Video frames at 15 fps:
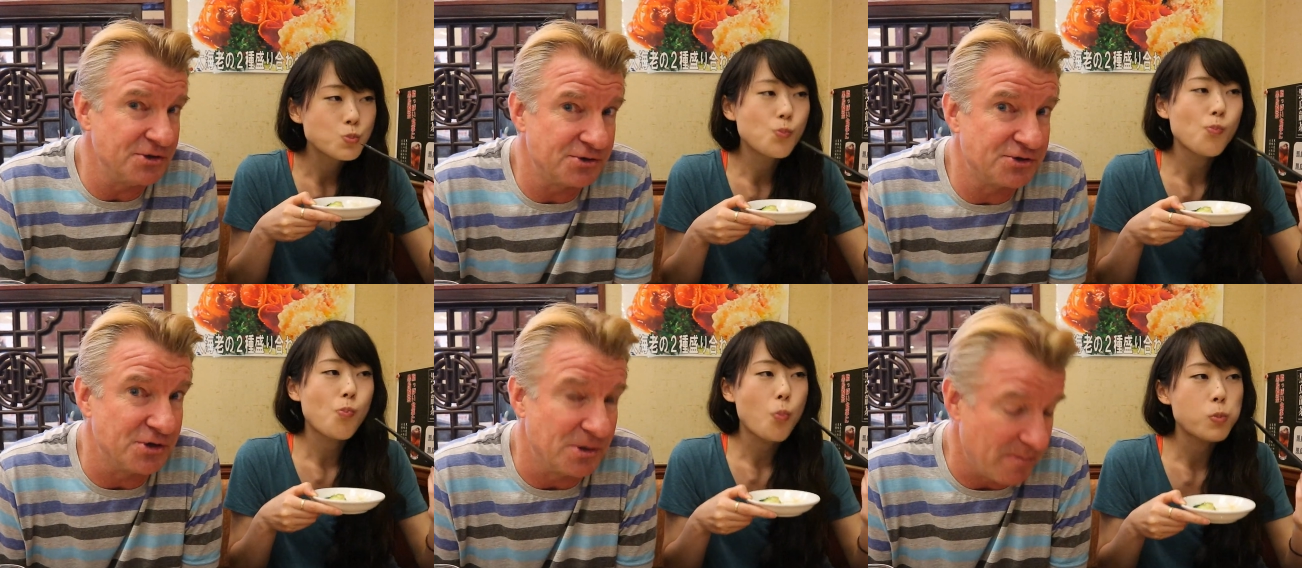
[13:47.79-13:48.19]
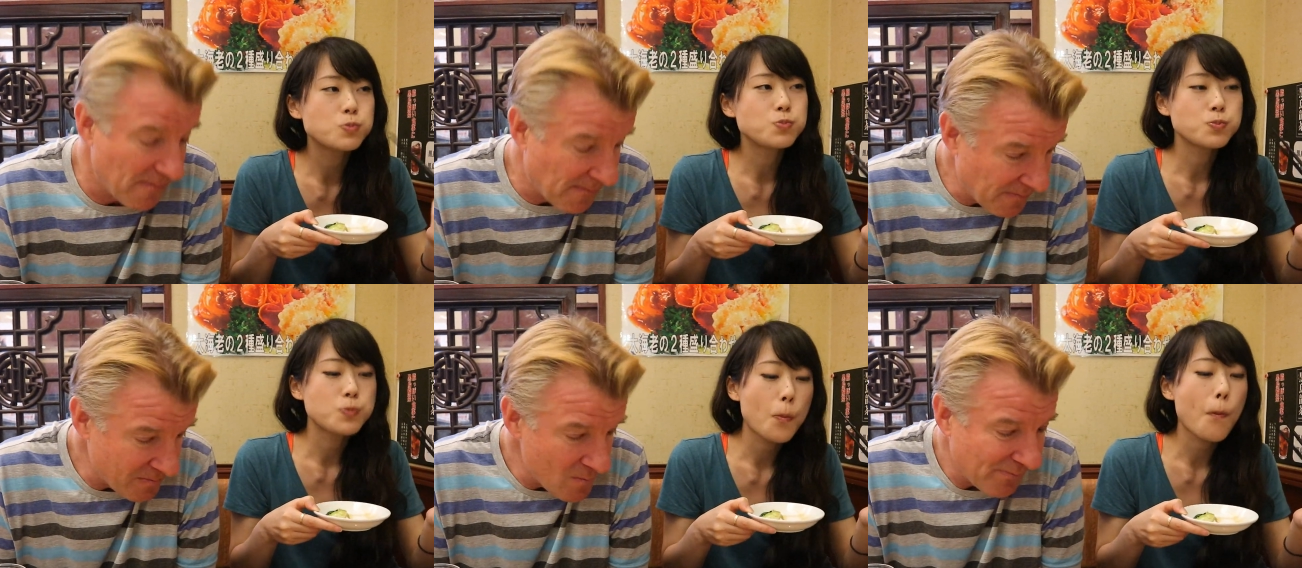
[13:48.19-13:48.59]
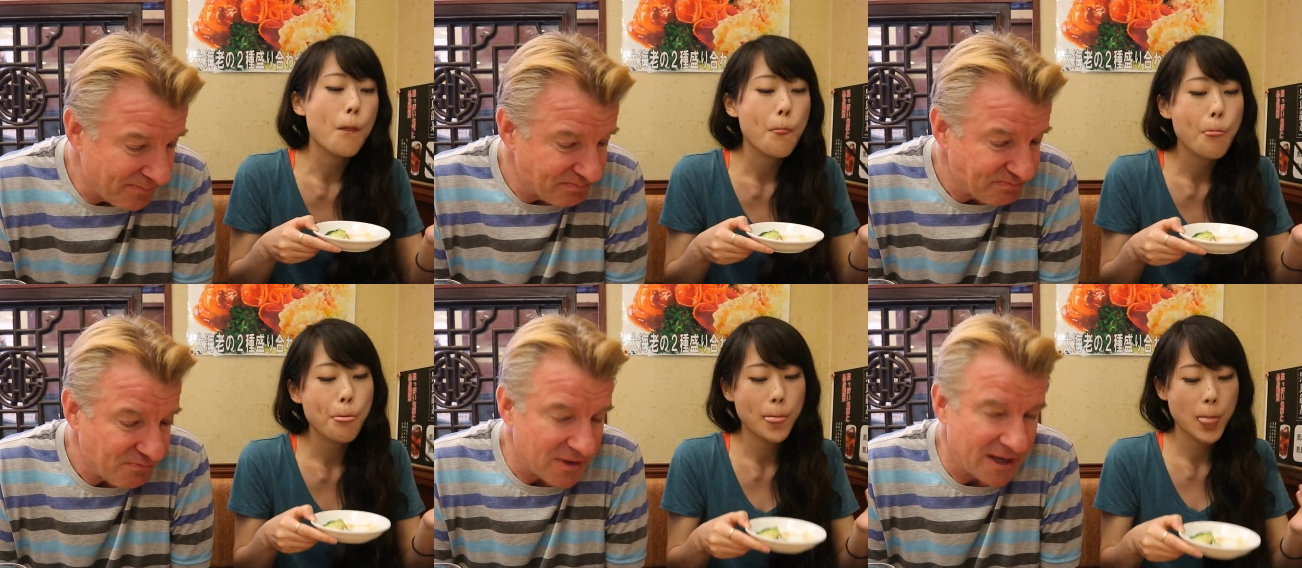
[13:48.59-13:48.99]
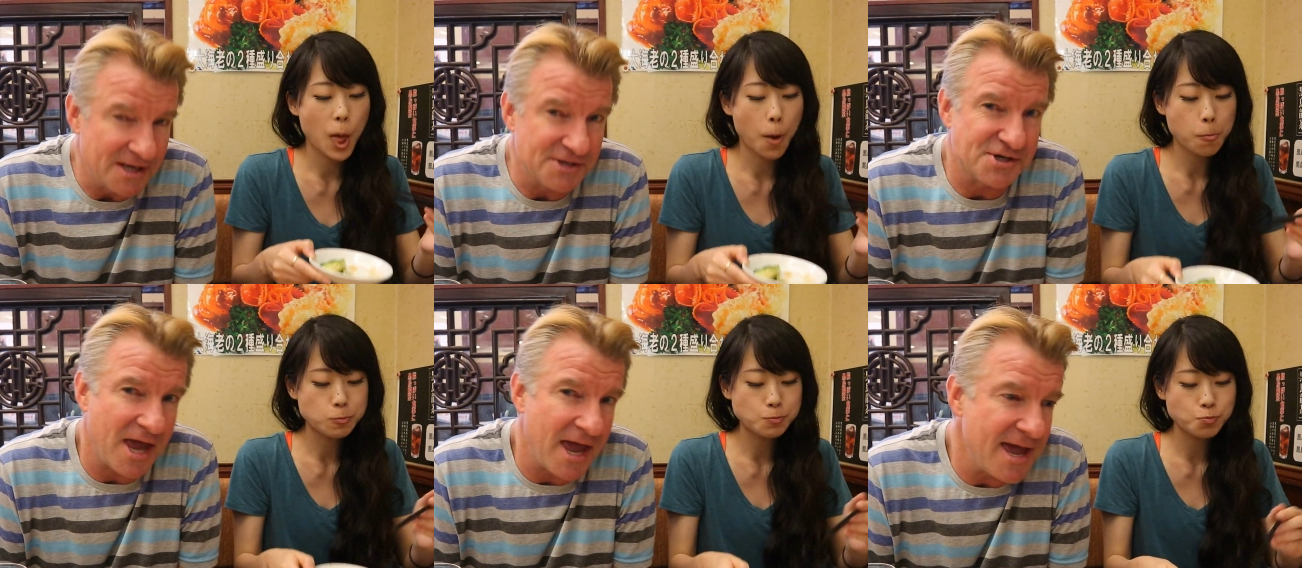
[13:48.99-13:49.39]
Speaker 1: it down. YouTube. Write it down.
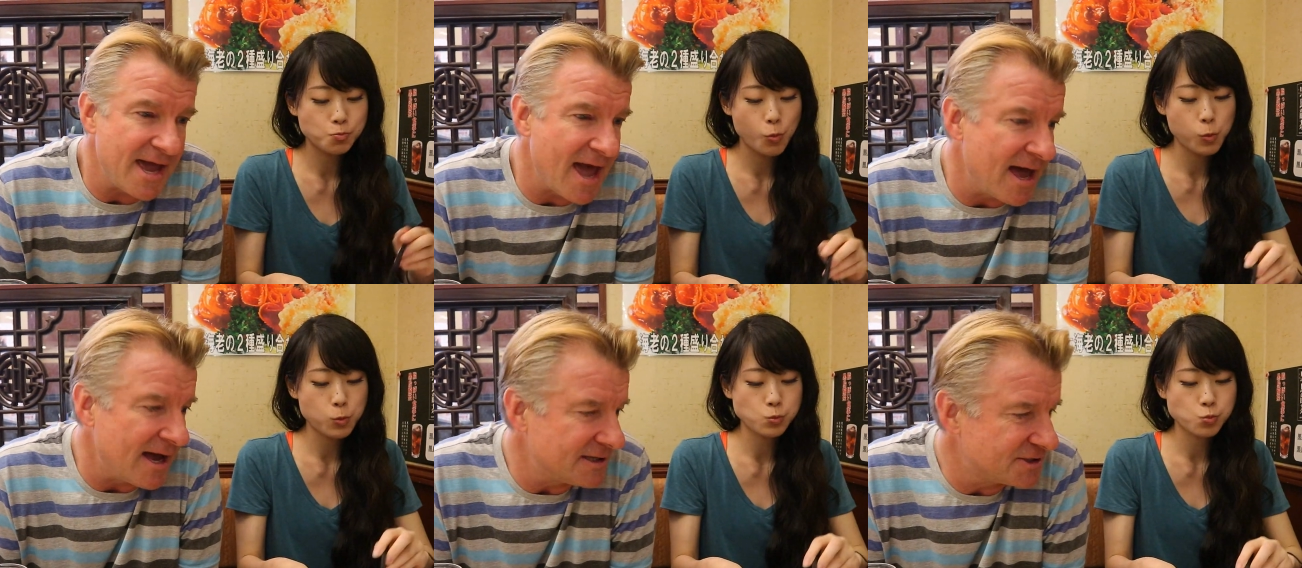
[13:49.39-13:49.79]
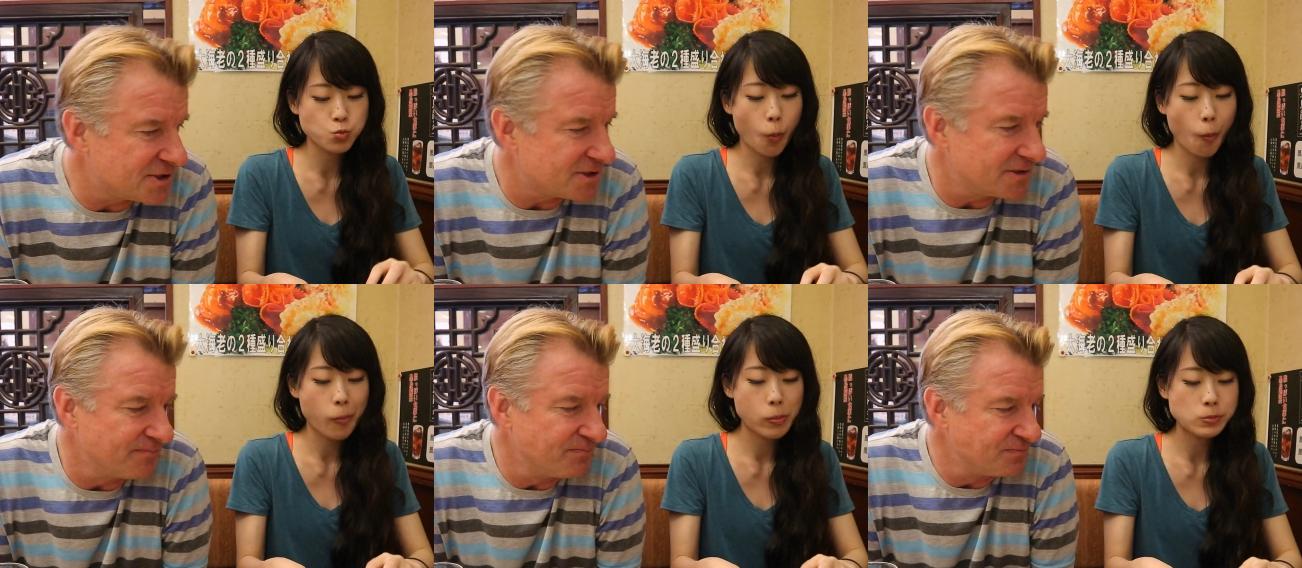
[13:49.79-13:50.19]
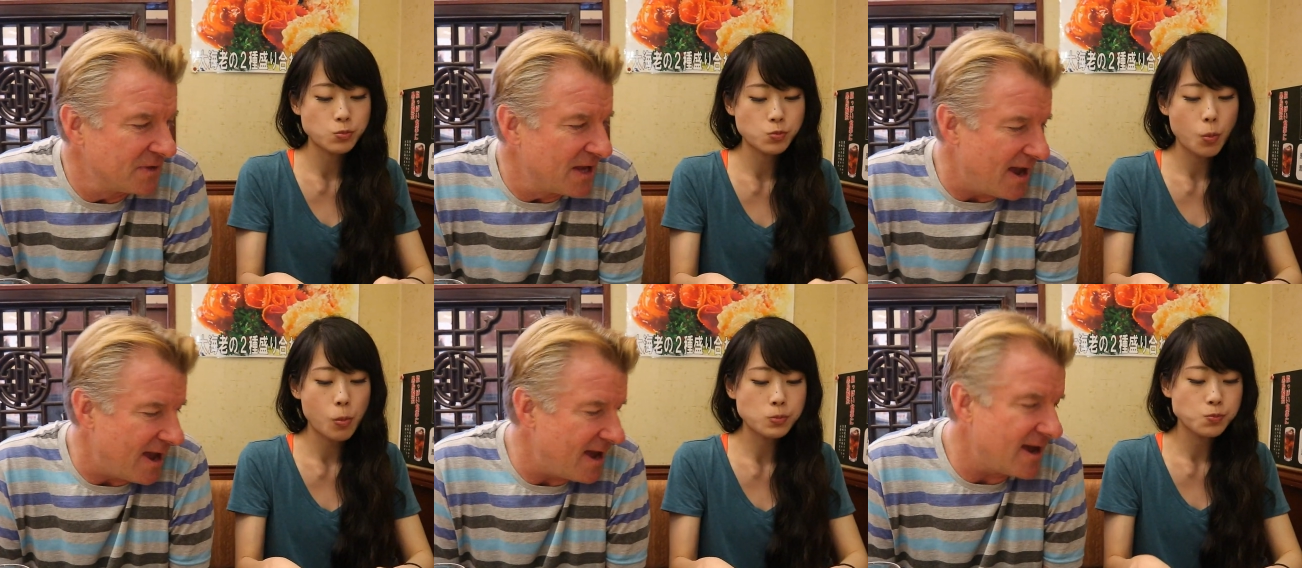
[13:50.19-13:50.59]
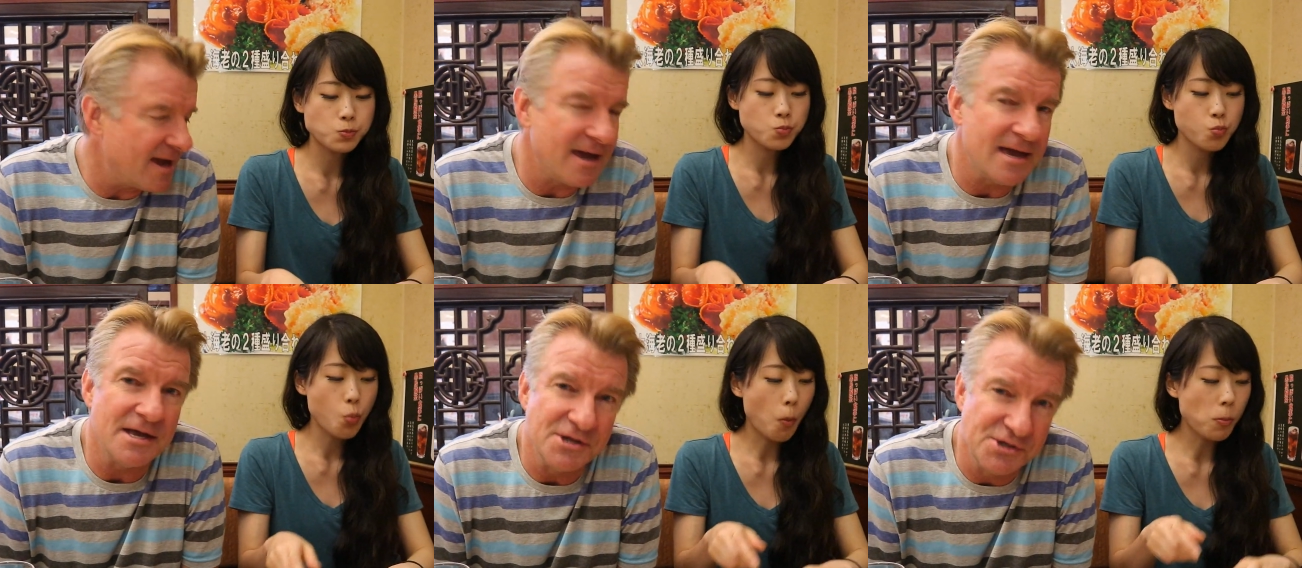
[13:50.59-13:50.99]
It's A S
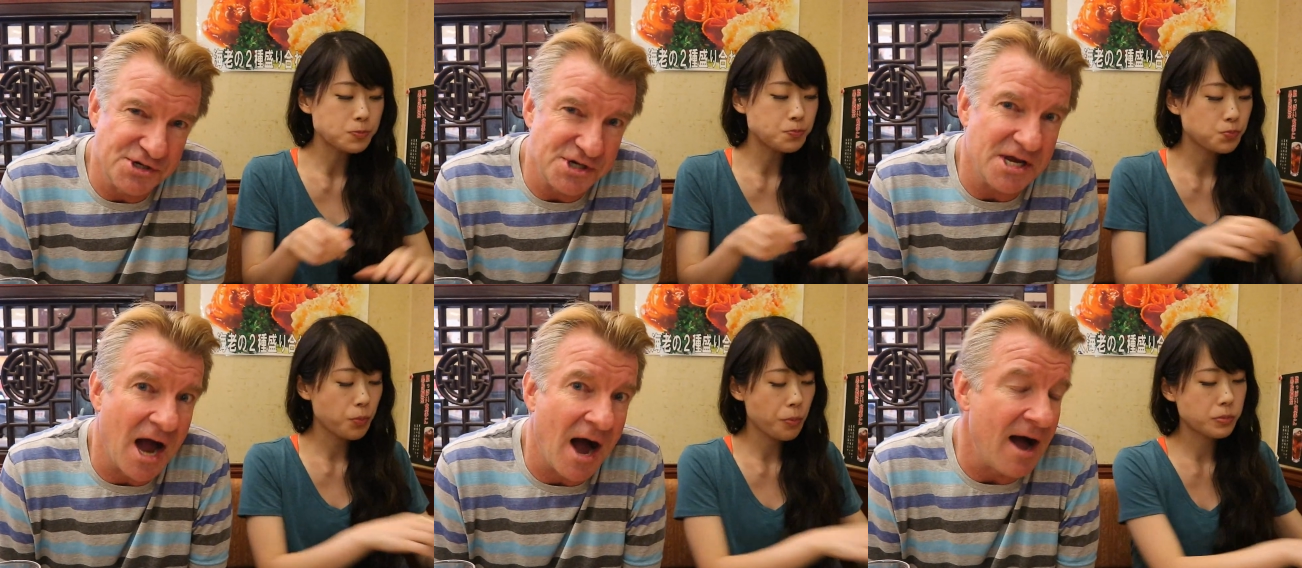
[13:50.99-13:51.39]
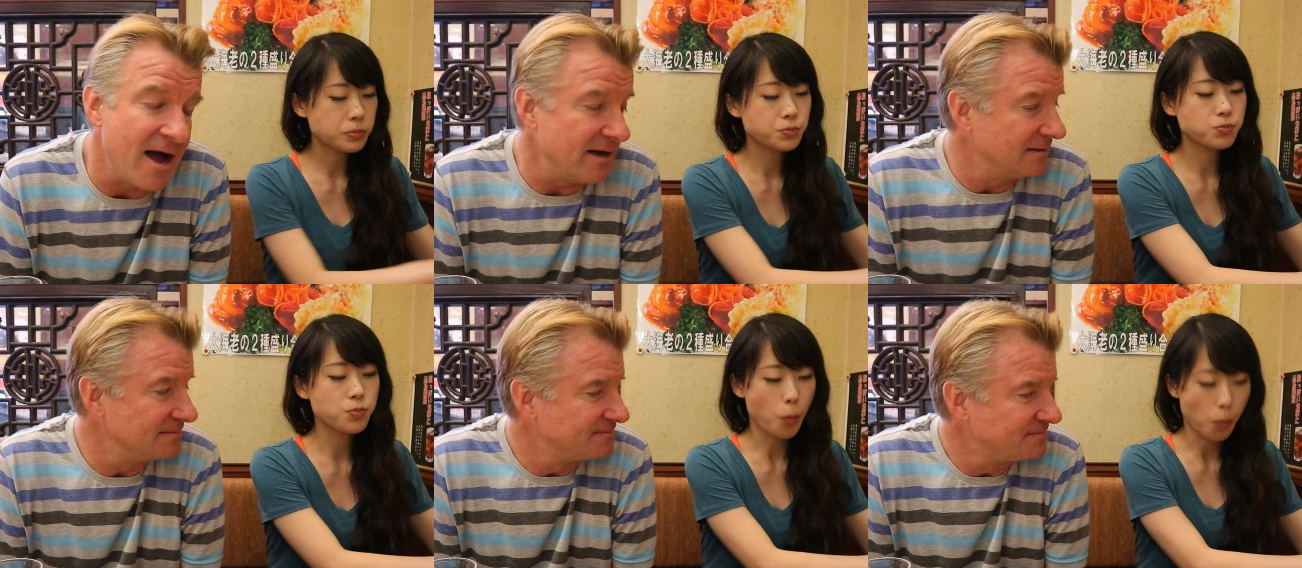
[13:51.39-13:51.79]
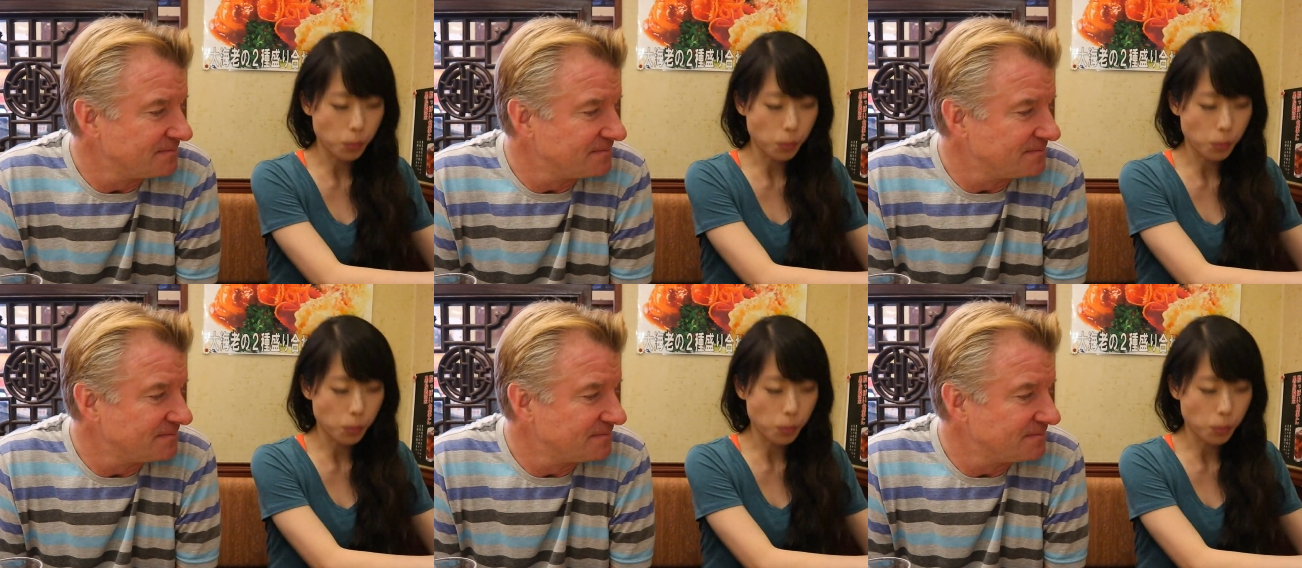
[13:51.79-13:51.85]
A G I.